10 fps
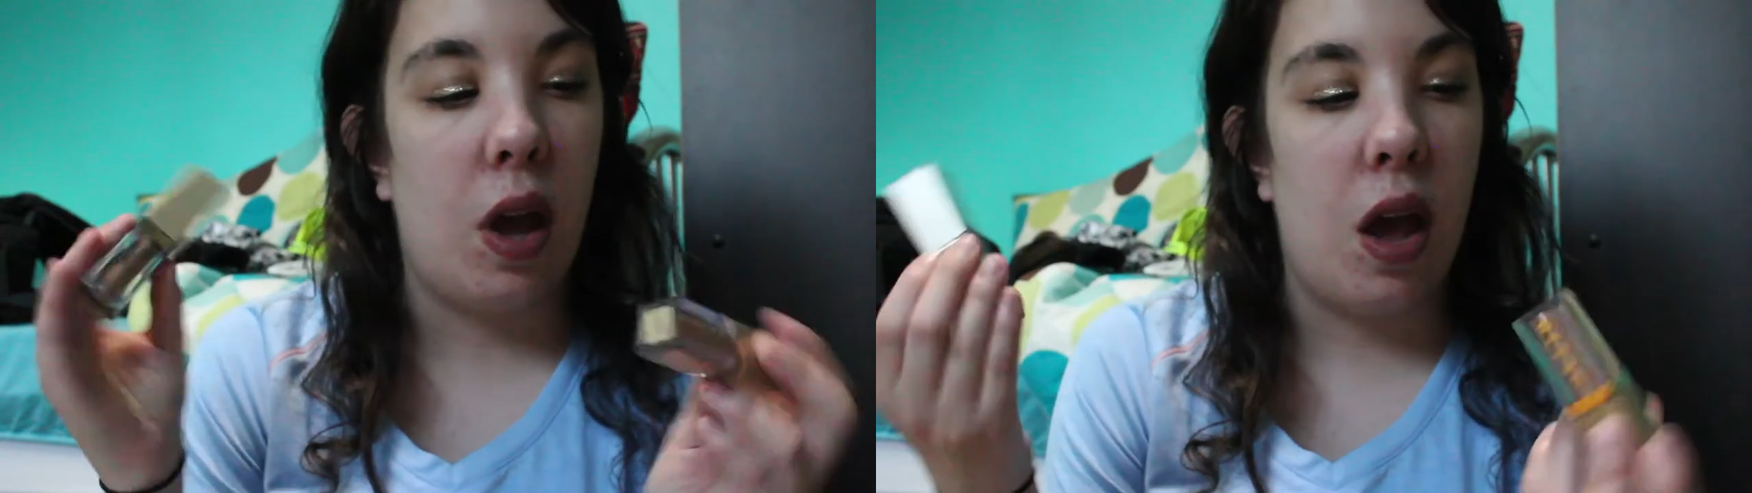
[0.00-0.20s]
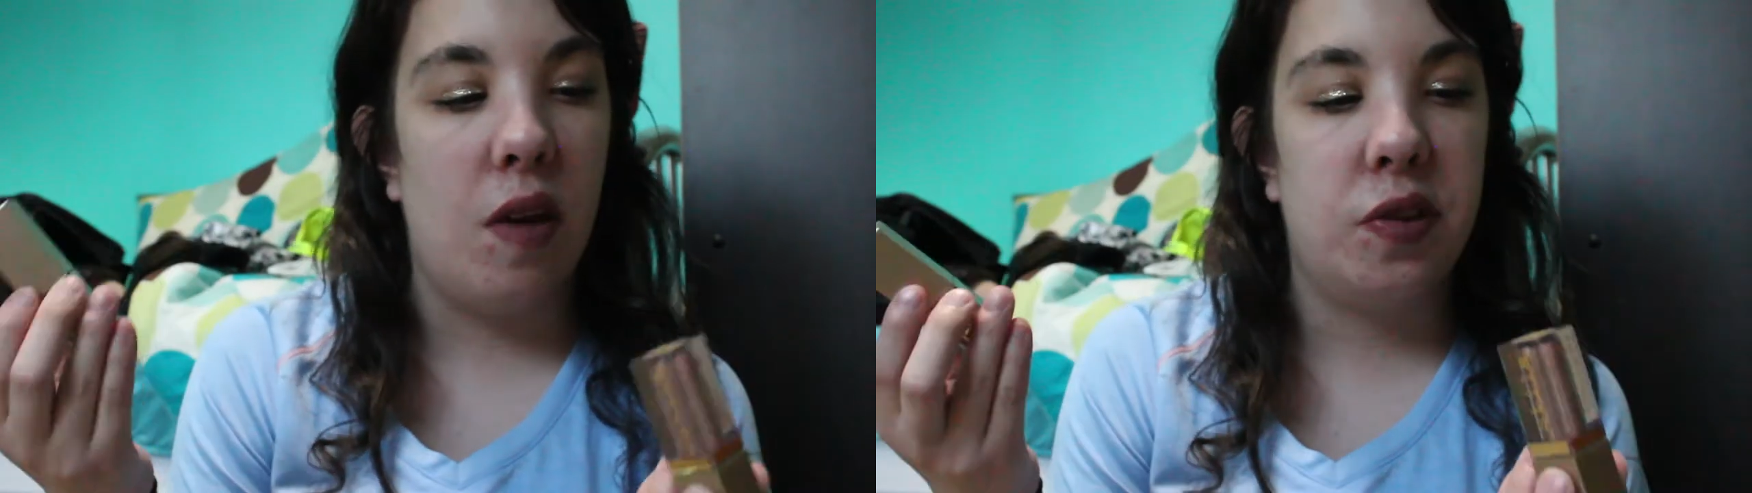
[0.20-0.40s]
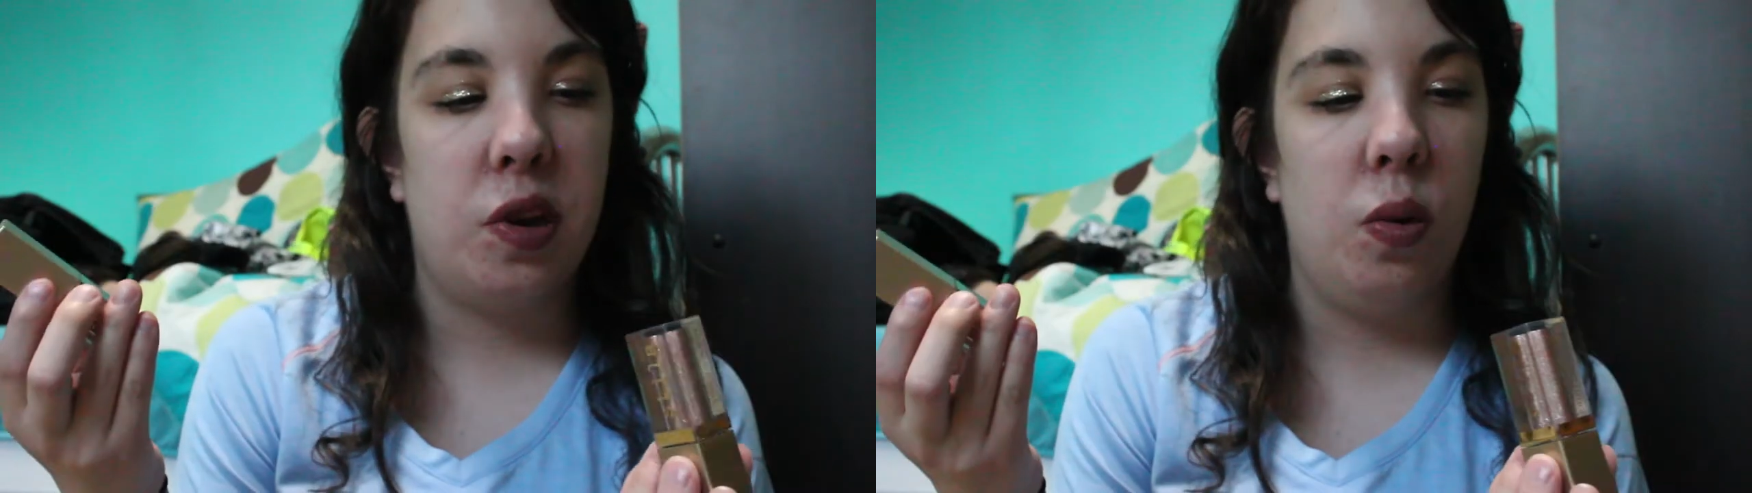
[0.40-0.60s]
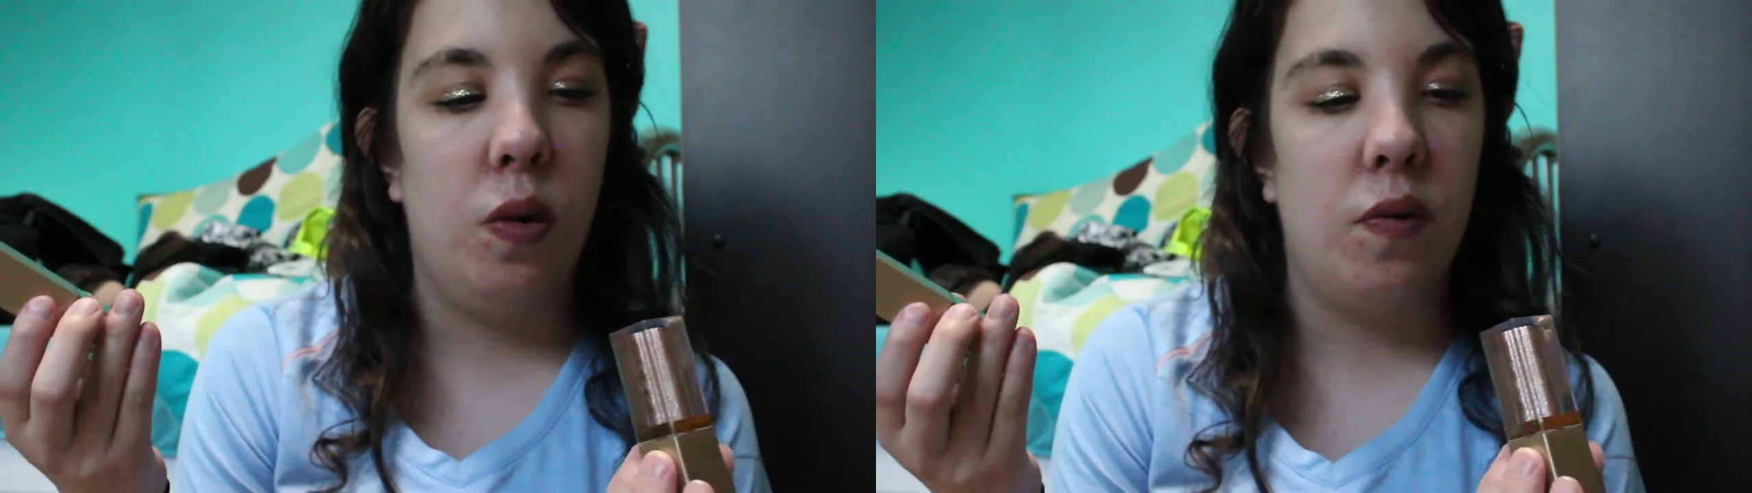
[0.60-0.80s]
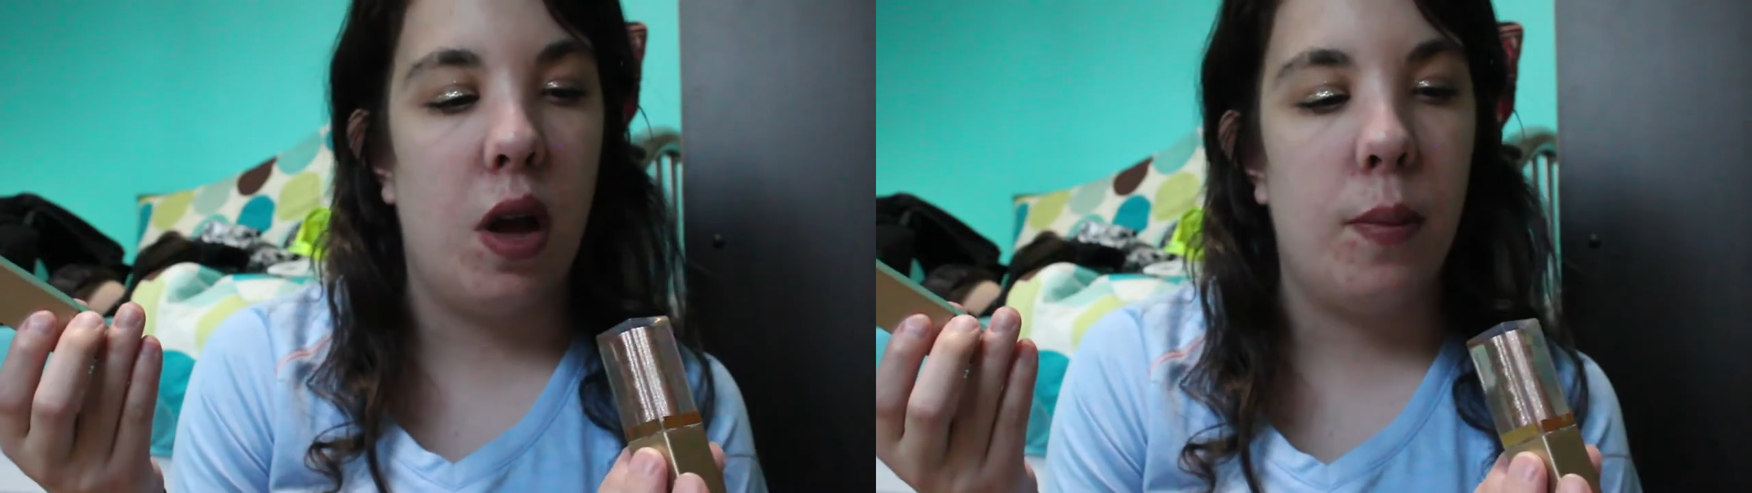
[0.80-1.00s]
I have two
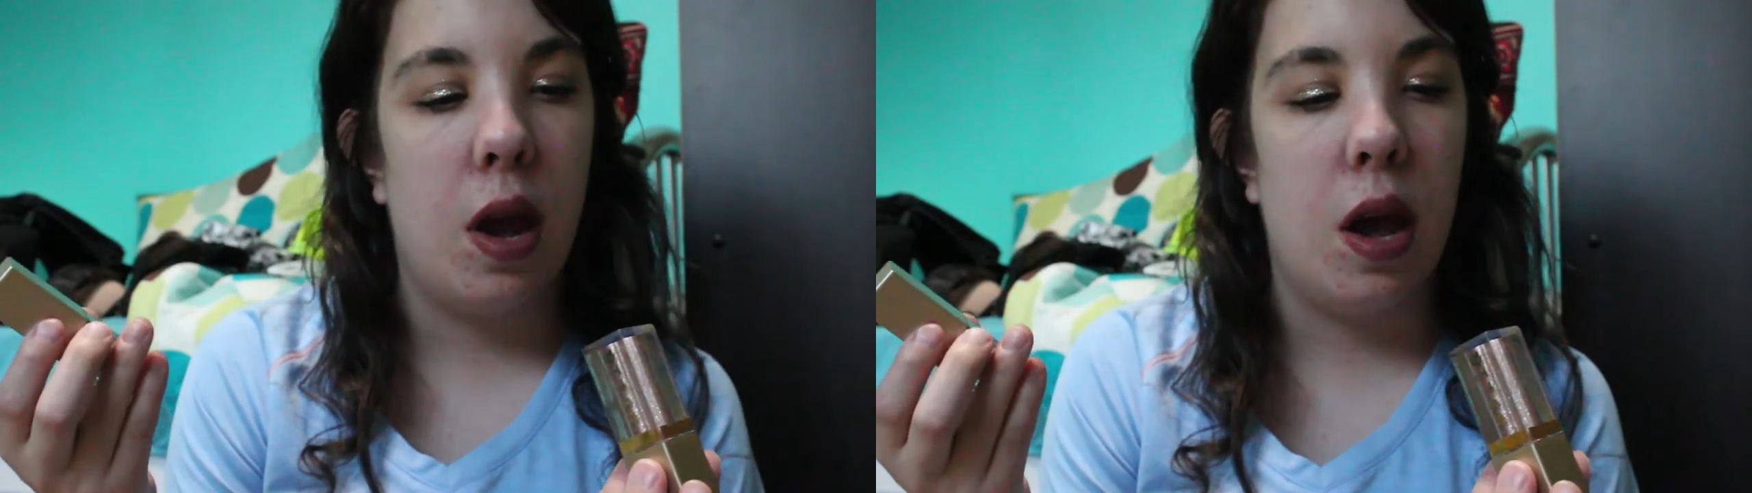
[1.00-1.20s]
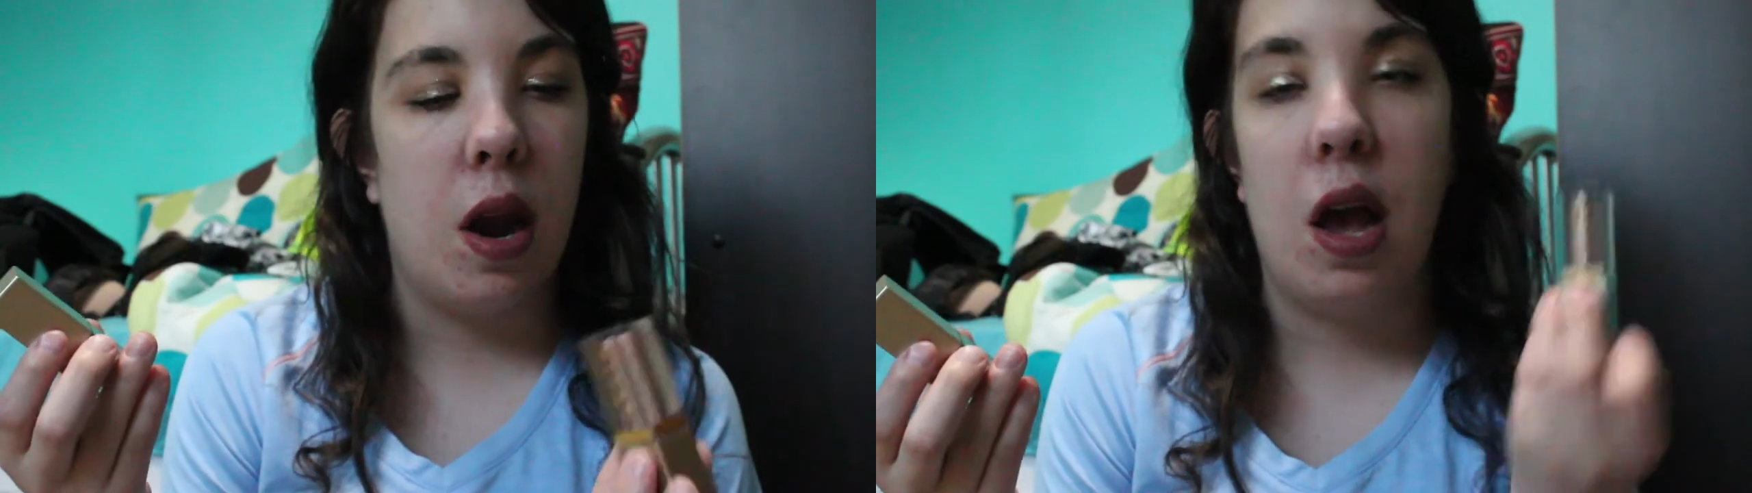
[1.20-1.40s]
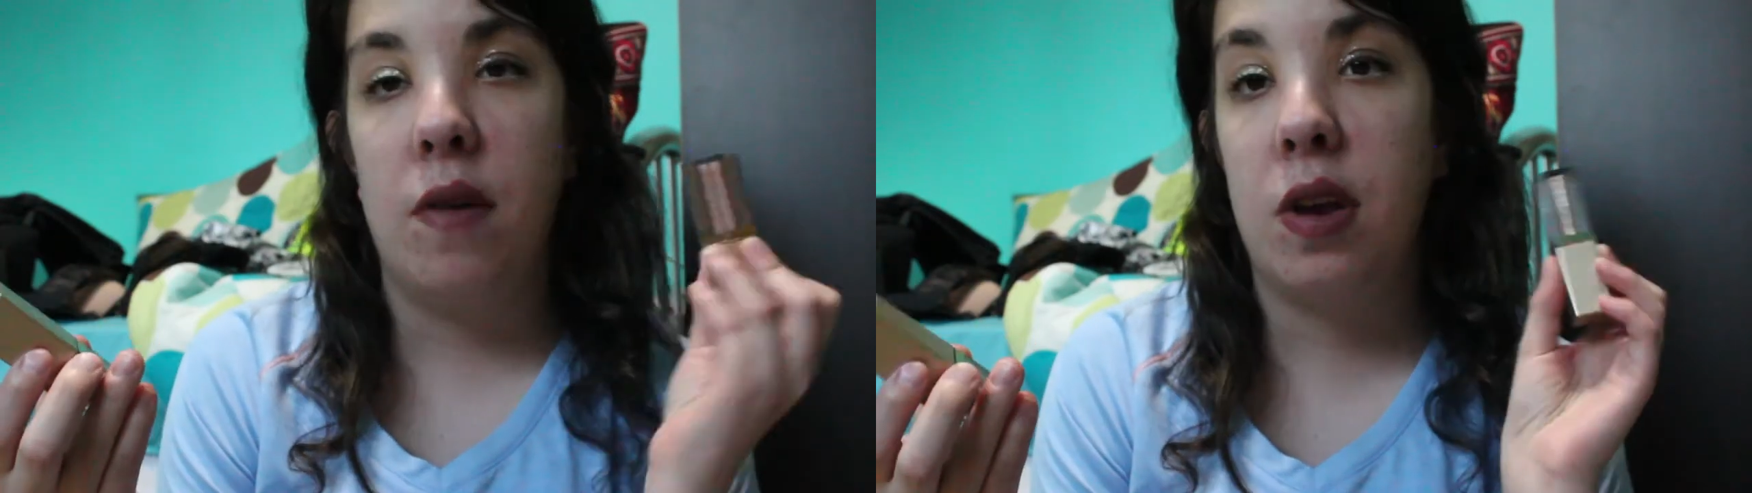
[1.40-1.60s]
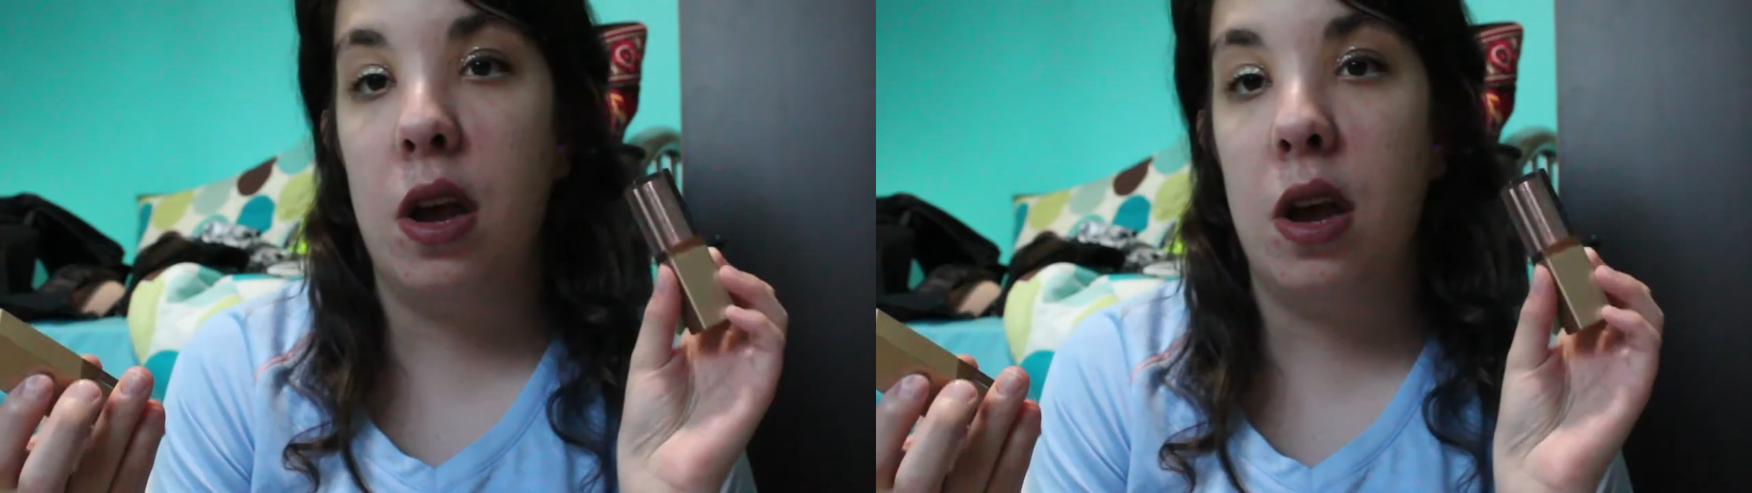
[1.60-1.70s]
of them and I have